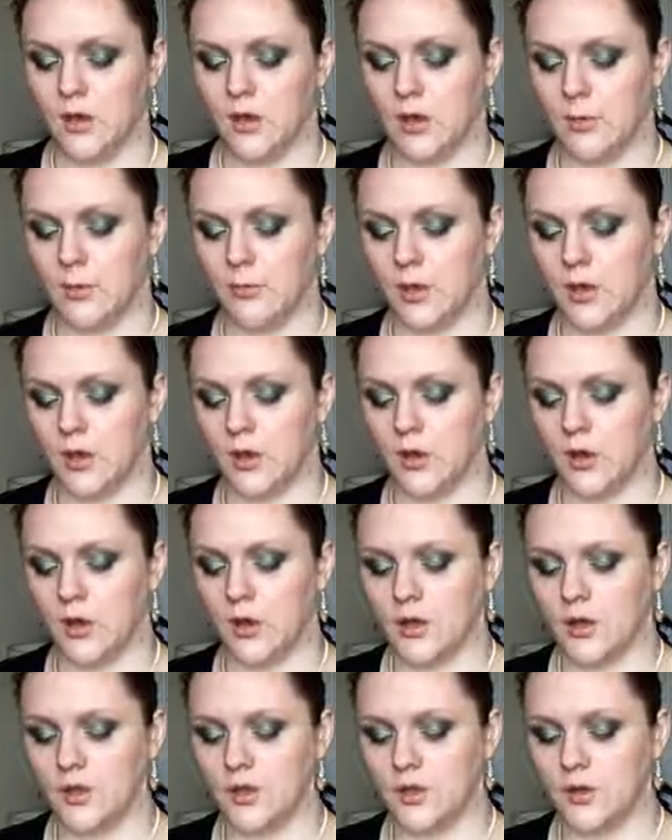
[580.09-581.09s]
and
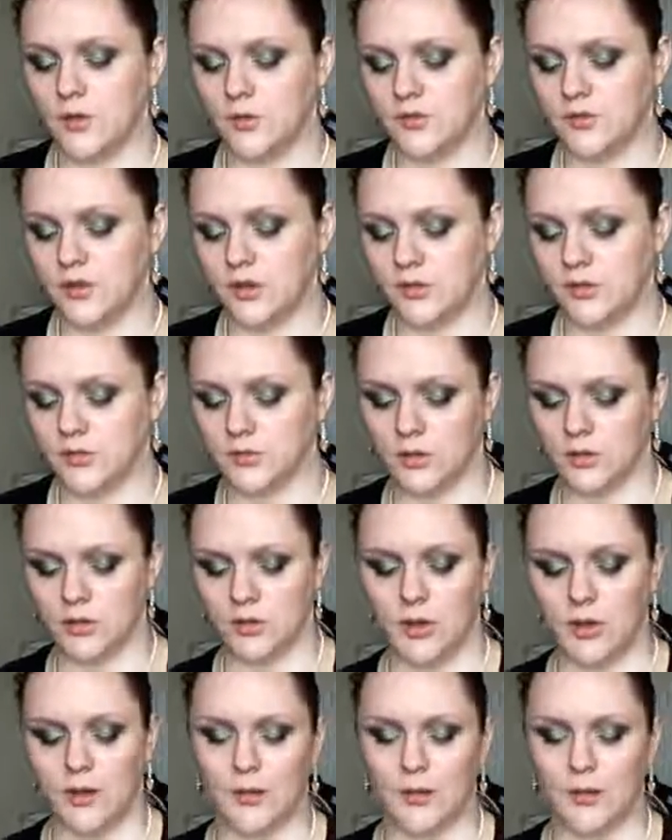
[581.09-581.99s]
I use this